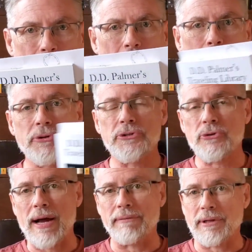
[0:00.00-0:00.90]
Palmer's
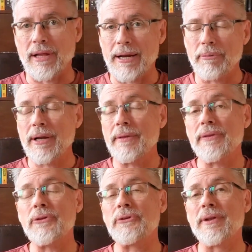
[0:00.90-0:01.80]
Traveling Library.
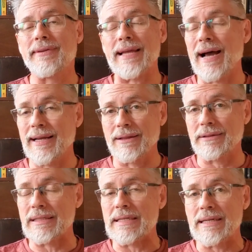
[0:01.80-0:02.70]
This title
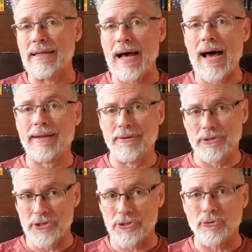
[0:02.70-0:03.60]
does not
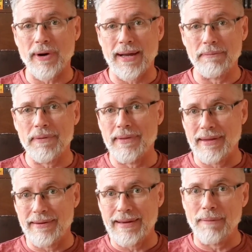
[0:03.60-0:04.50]
describe the
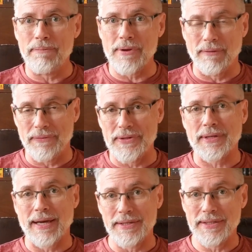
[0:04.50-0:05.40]
depth of this
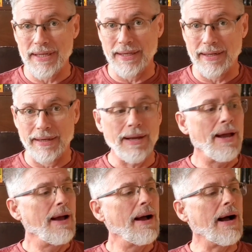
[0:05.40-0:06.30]
guy's thinking.
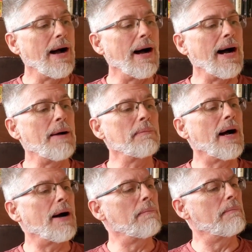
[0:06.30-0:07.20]
Uh, I'm
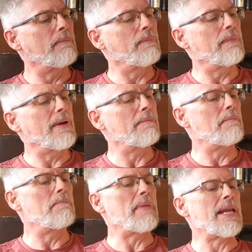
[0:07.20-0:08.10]
I'm
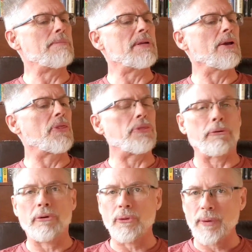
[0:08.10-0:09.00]
maybe a
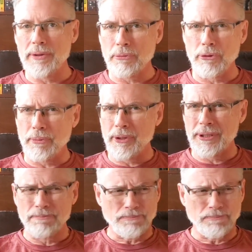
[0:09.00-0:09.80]
third of the way through the book,